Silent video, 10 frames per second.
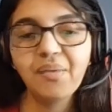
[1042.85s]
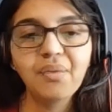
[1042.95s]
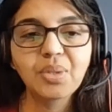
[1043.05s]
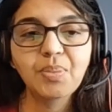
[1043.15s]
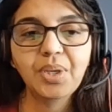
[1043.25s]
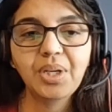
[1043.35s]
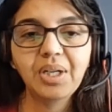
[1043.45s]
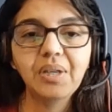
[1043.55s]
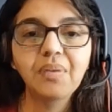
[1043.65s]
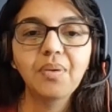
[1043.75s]
if it's
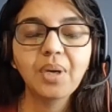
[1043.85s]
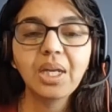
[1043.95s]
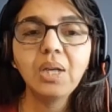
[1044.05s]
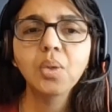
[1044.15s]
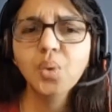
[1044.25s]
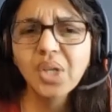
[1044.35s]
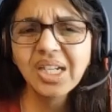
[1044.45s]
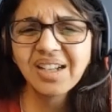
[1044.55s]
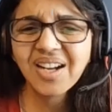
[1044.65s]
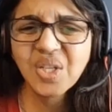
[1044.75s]
predictive? Okay. Do you
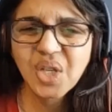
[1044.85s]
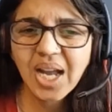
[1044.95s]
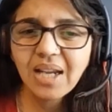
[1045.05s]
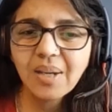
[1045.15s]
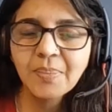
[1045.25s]
need agile?